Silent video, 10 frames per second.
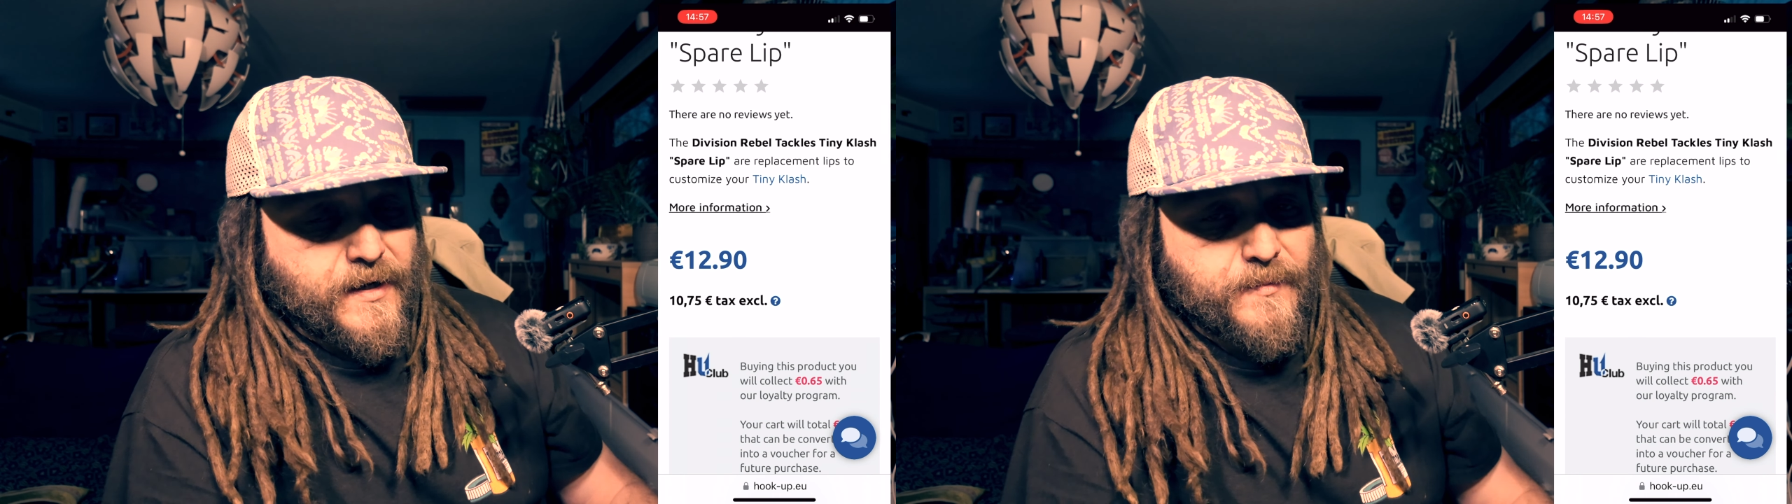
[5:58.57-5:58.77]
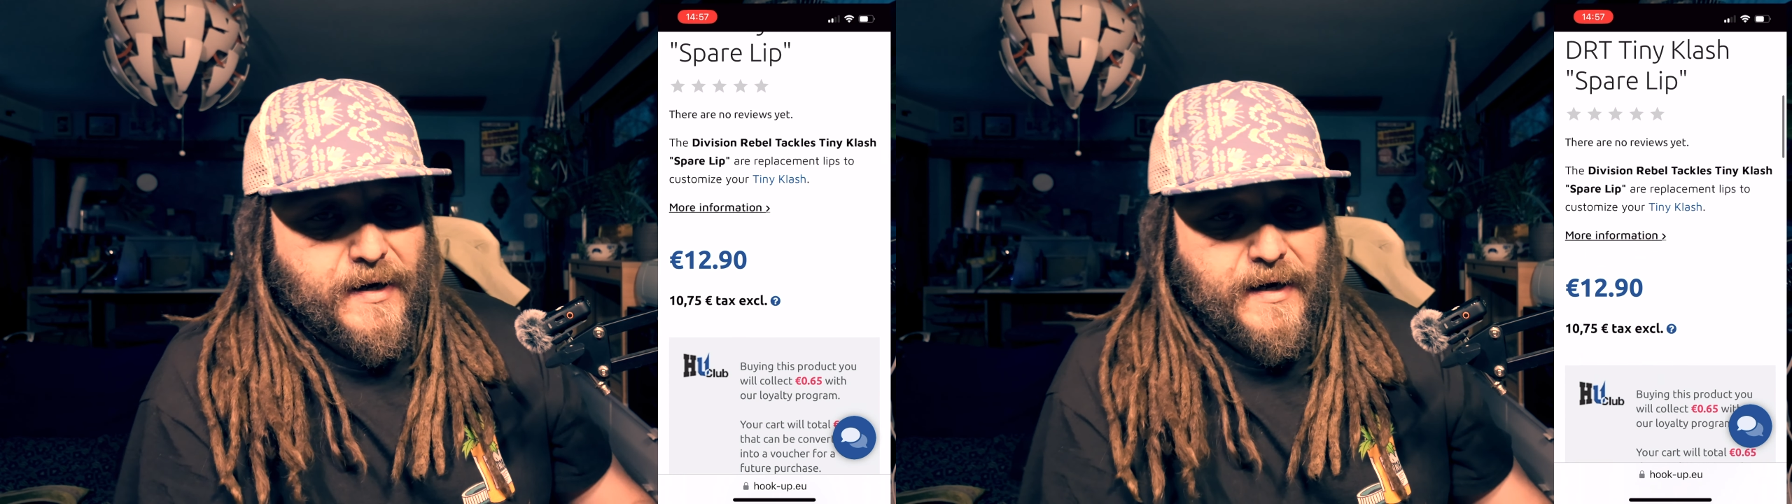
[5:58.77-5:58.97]

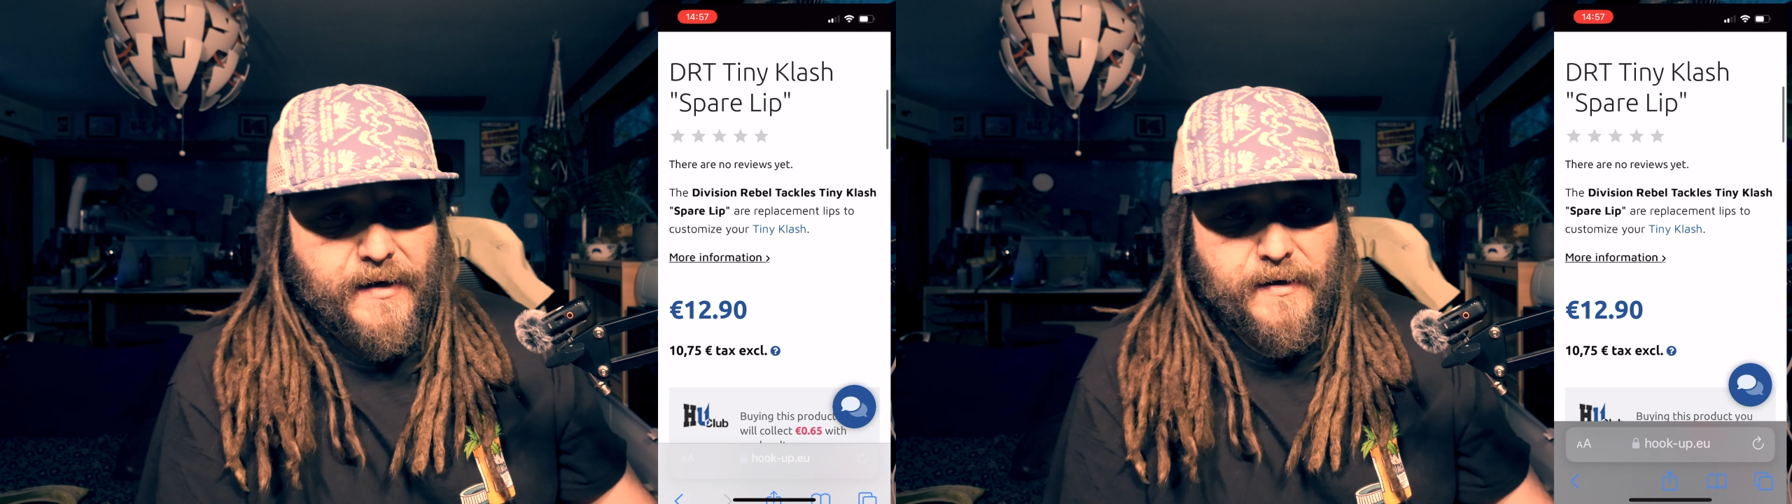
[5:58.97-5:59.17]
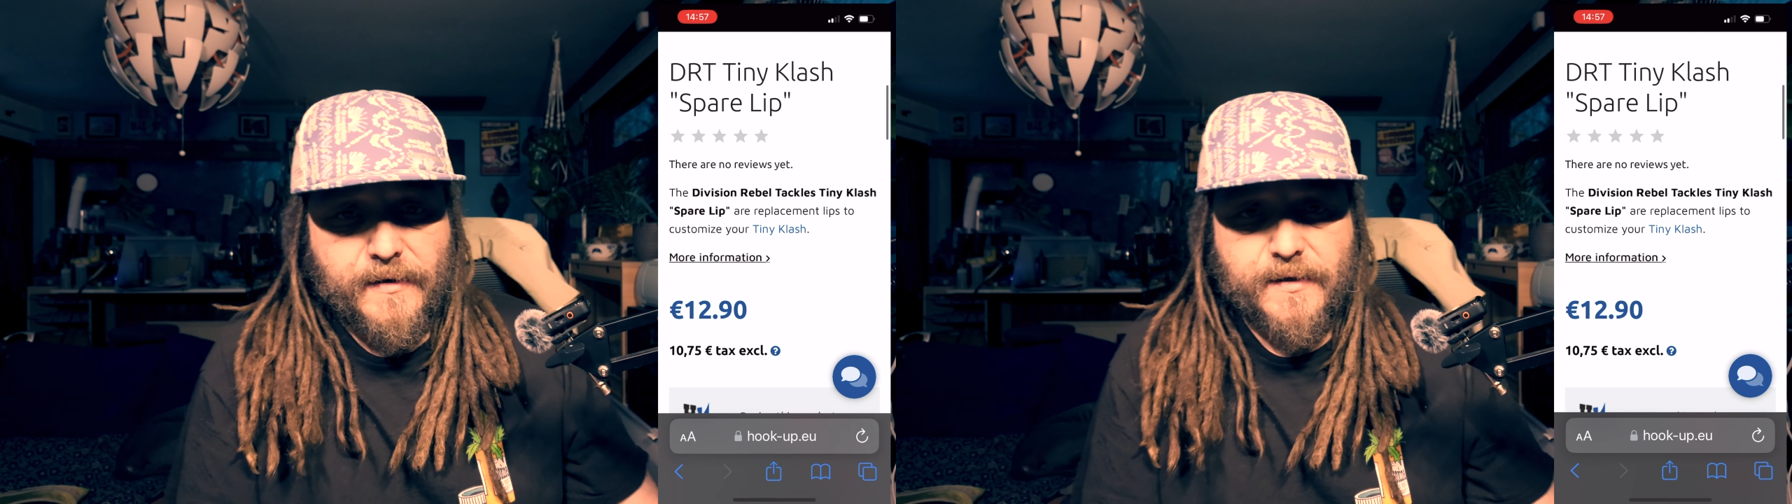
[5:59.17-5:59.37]
can
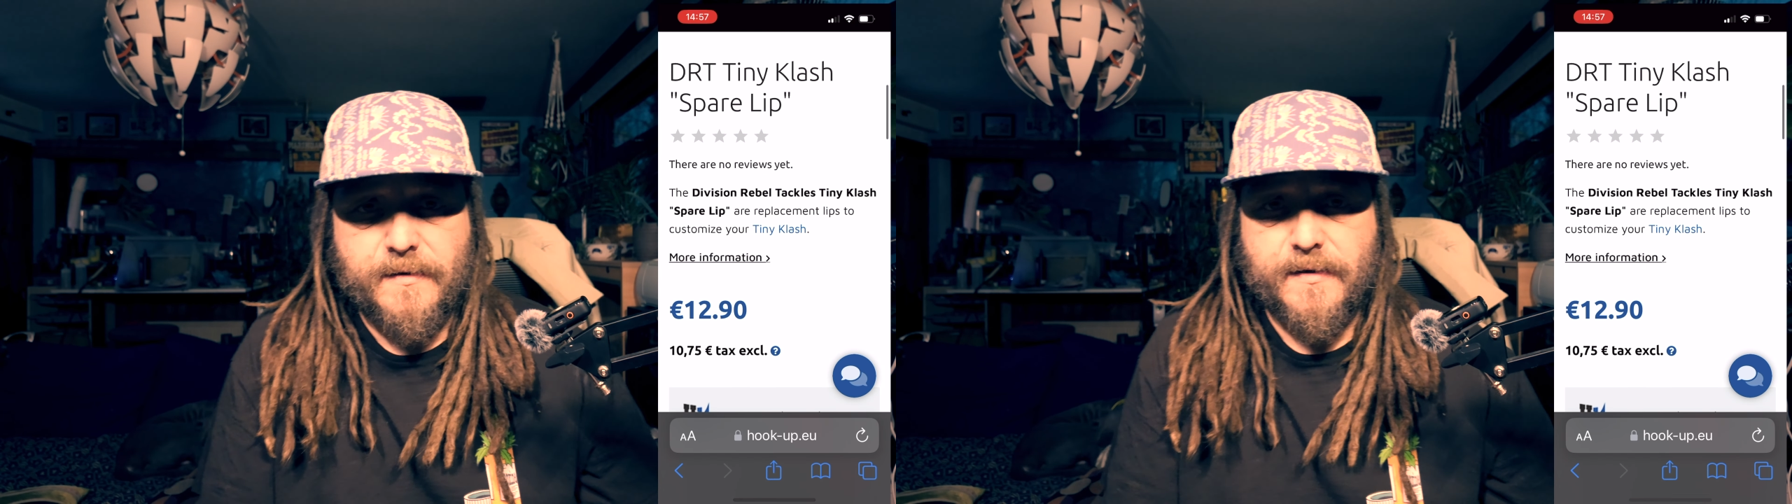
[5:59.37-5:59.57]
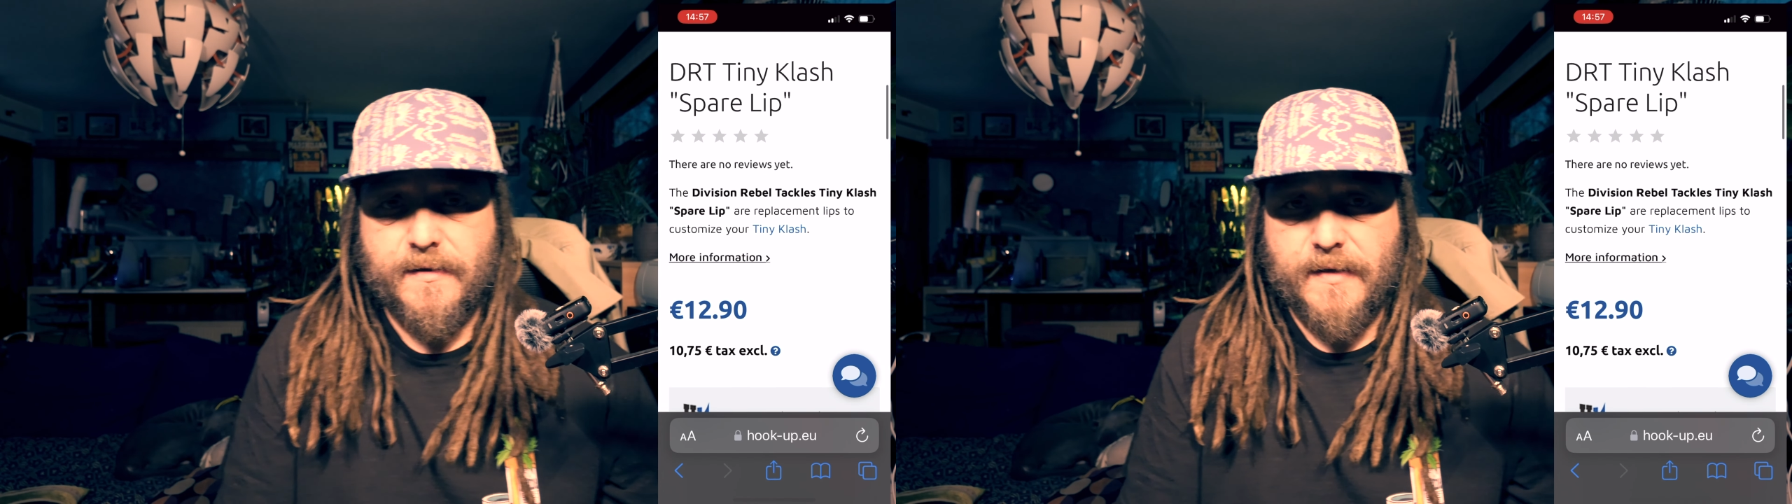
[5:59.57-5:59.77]
buy
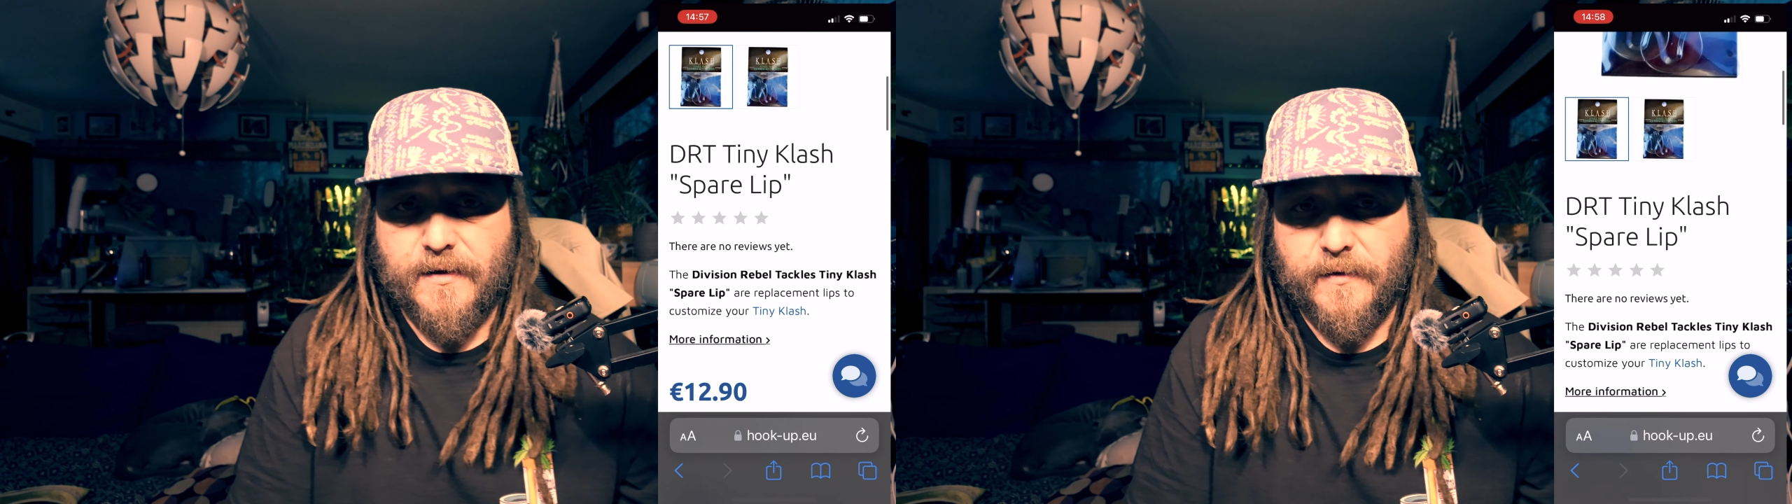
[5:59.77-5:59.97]
set